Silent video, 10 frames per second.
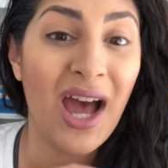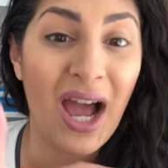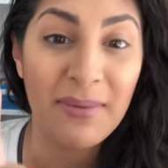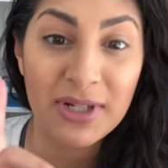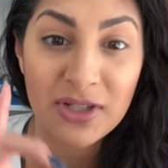
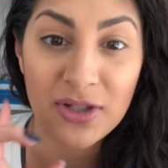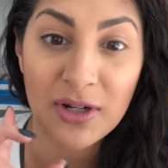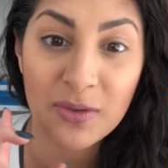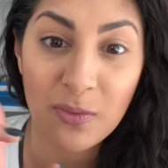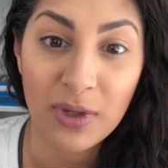I'm going to
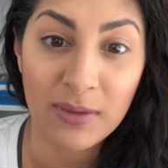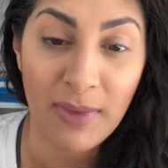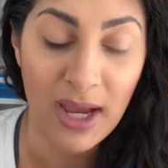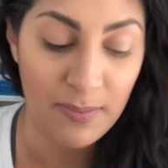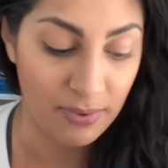start with
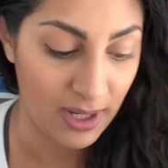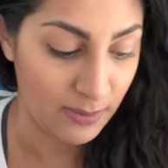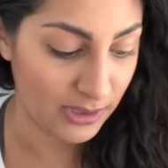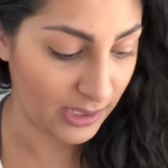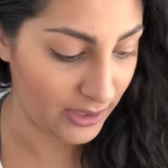my
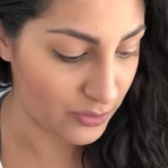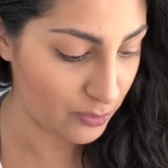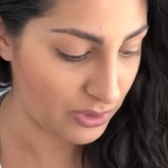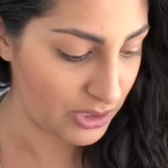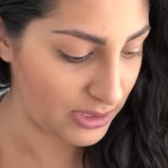primer lash,
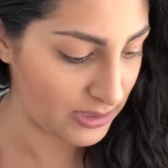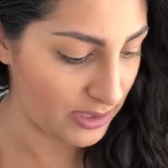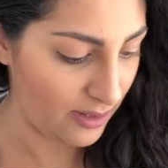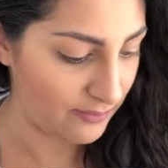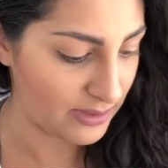which is
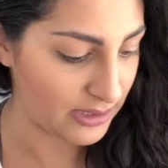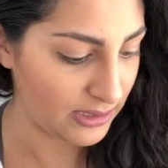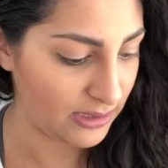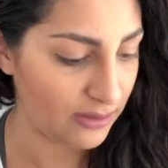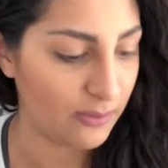
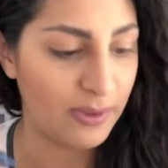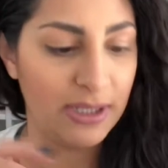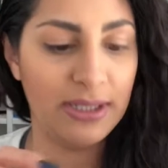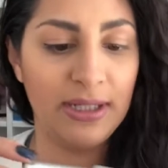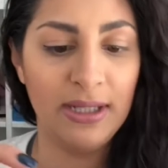obviously the
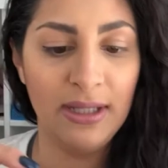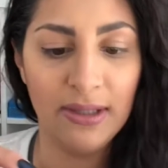one